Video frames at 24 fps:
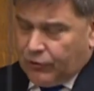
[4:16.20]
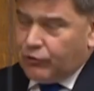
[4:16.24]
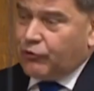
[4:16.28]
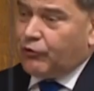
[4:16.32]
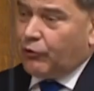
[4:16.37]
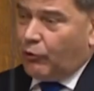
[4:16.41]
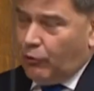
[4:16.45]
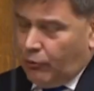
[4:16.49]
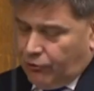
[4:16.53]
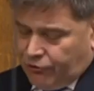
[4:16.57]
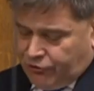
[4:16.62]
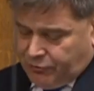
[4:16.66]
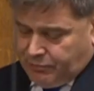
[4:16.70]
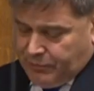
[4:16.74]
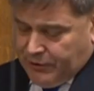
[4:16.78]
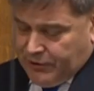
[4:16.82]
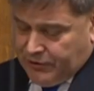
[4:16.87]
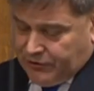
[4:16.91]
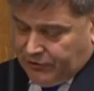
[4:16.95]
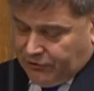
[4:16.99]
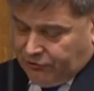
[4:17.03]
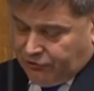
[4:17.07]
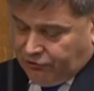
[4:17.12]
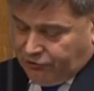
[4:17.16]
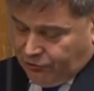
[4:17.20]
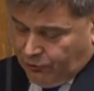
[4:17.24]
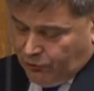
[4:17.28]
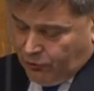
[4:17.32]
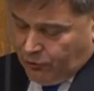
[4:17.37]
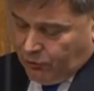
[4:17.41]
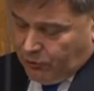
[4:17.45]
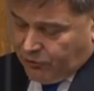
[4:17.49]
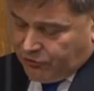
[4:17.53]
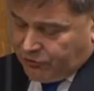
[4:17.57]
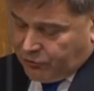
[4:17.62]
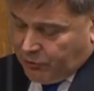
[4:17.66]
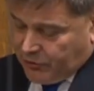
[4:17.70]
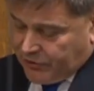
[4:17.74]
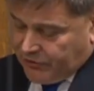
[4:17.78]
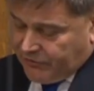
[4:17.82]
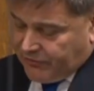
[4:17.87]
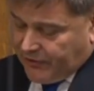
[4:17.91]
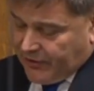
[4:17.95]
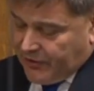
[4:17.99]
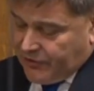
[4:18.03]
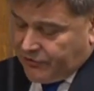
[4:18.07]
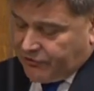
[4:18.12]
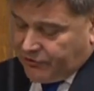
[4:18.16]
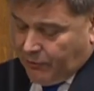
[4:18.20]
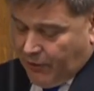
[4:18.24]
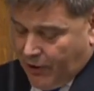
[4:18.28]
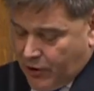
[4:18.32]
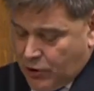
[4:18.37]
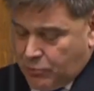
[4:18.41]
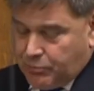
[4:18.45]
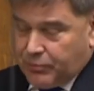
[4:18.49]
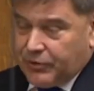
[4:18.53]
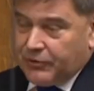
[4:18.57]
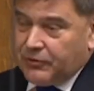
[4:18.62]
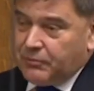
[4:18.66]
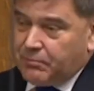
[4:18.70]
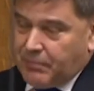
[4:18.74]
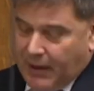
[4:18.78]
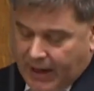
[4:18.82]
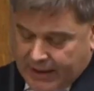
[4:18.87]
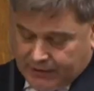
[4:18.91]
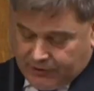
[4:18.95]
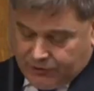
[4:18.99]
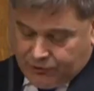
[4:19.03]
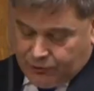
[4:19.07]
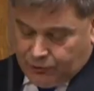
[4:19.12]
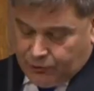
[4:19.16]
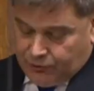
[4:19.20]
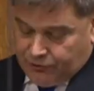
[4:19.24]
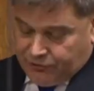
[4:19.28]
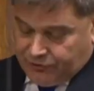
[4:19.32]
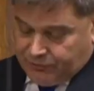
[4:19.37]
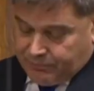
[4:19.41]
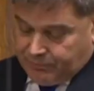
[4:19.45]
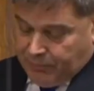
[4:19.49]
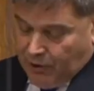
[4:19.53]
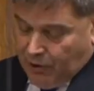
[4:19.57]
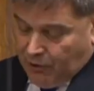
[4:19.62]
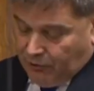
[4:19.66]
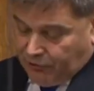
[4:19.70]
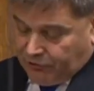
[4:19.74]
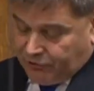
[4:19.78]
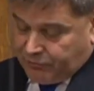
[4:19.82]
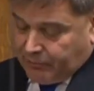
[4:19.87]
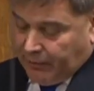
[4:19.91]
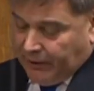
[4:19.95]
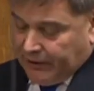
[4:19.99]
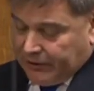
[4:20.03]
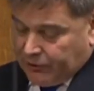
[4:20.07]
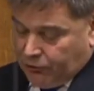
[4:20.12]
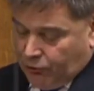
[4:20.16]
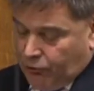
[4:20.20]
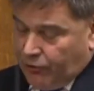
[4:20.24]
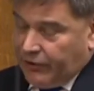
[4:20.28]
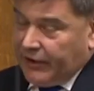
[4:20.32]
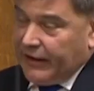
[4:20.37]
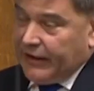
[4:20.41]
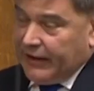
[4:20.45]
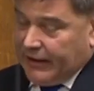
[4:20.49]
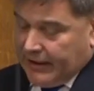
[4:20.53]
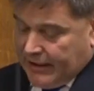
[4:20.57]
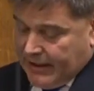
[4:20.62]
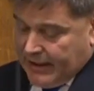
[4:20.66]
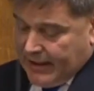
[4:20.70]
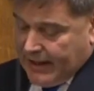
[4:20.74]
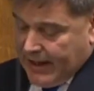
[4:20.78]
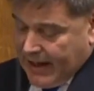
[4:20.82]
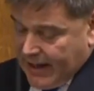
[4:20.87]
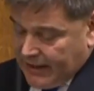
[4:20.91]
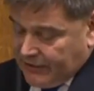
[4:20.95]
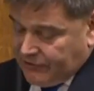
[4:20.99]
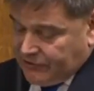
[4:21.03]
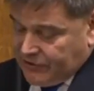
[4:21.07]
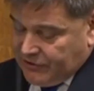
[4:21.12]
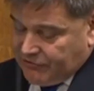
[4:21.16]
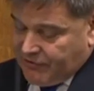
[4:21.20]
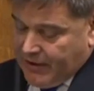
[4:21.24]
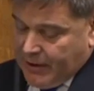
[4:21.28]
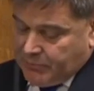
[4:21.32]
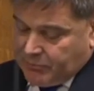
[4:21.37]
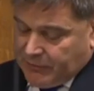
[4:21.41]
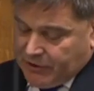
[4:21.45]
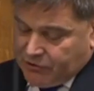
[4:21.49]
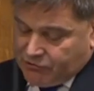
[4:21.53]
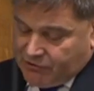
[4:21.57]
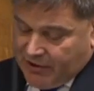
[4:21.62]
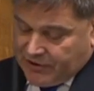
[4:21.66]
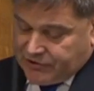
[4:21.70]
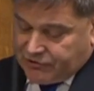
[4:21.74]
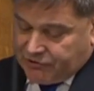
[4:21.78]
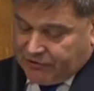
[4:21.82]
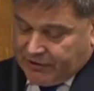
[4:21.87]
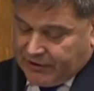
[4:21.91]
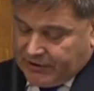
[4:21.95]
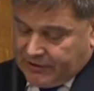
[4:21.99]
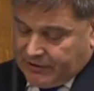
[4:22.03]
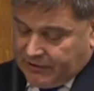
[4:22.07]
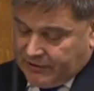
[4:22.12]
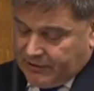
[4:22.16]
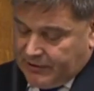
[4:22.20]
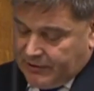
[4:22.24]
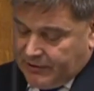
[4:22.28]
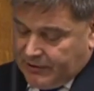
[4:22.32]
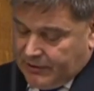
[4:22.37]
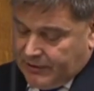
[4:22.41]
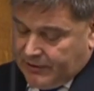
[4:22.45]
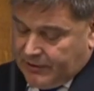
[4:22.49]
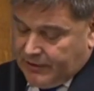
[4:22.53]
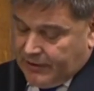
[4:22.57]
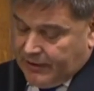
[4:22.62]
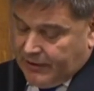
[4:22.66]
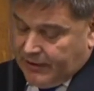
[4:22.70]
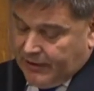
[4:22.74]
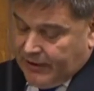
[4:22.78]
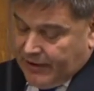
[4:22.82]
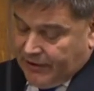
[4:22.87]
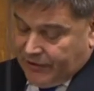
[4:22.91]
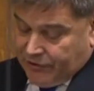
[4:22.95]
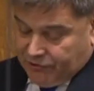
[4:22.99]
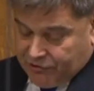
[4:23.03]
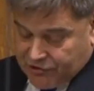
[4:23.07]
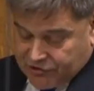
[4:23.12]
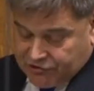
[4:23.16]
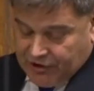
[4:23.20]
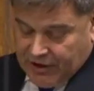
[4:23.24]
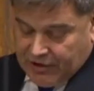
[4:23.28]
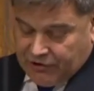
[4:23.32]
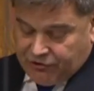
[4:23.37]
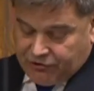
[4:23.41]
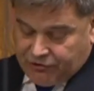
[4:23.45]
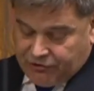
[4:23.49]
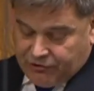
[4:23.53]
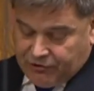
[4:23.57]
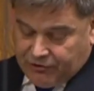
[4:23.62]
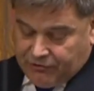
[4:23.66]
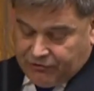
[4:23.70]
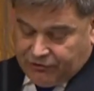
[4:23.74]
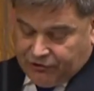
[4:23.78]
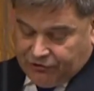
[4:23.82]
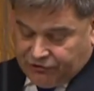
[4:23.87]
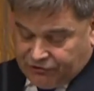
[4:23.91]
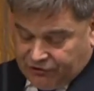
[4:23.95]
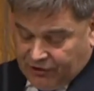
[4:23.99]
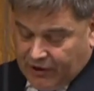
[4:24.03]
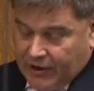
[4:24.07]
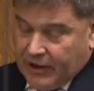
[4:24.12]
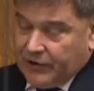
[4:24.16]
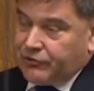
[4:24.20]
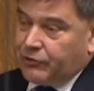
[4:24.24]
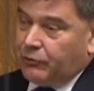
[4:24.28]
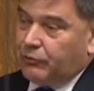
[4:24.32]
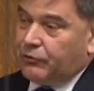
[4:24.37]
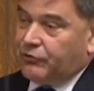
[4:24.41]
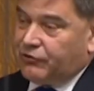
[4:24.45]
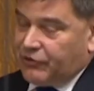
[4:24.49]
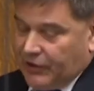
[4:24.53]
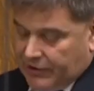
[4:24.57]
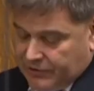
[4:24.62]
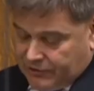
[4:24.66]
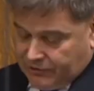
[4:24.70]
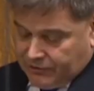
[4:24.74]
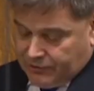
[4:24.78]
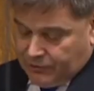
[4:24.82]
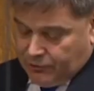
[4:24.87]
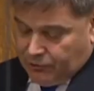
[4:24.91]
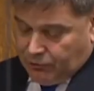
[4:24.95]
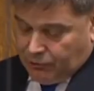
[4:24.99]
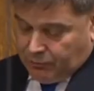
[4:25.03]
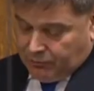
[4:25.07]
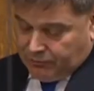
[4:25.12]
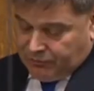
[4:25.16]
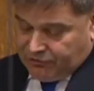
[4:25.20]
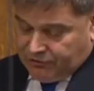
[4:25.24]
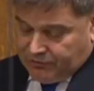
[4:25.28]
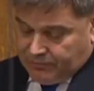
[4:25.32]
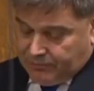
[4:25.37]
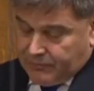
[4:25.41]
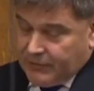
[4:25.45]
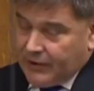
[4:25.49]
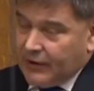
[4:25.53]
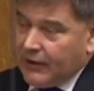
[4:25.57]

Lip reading: George Bernard Shaw was one of those who opened Pandora's box by coining anti-family rhetoric and the rejection of societal gender norms.